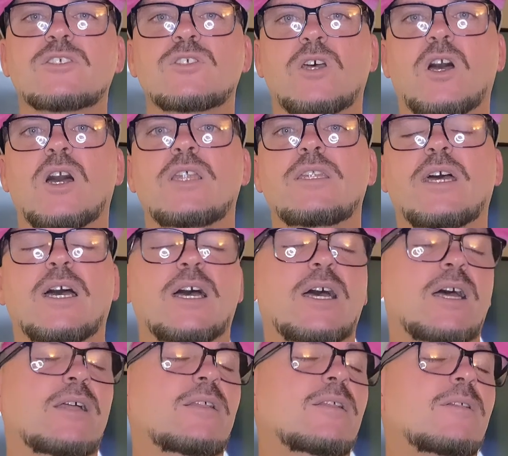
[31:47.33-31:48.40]
on
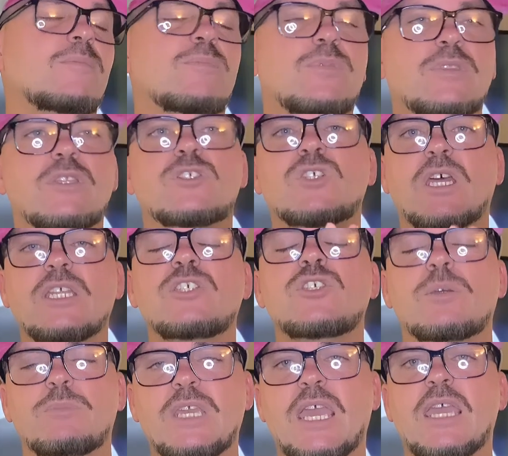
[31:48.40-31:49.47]
Sonny
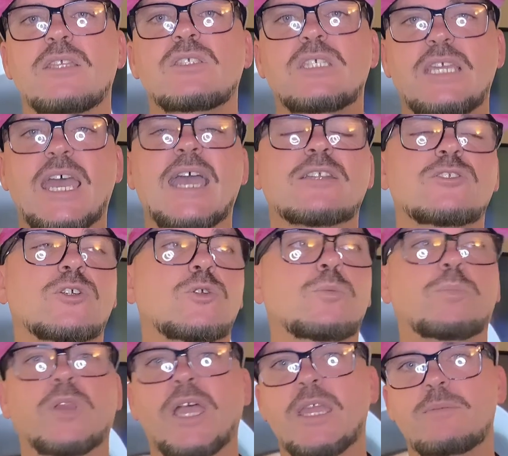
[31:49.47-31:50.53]
Jim Gaines, the actor who
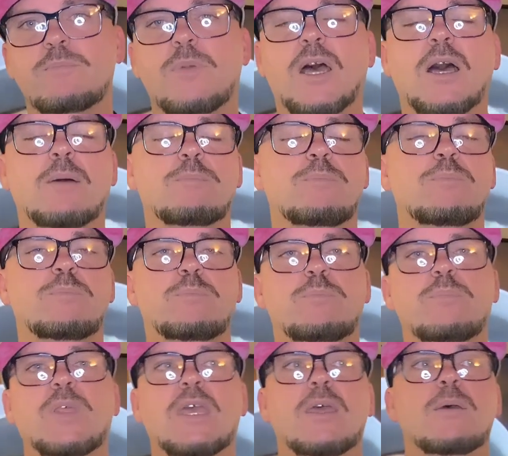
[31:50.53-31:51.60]
played
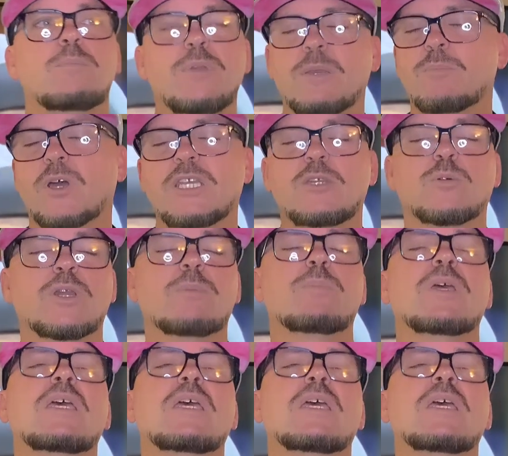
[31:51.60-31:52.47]
Big Money Grip.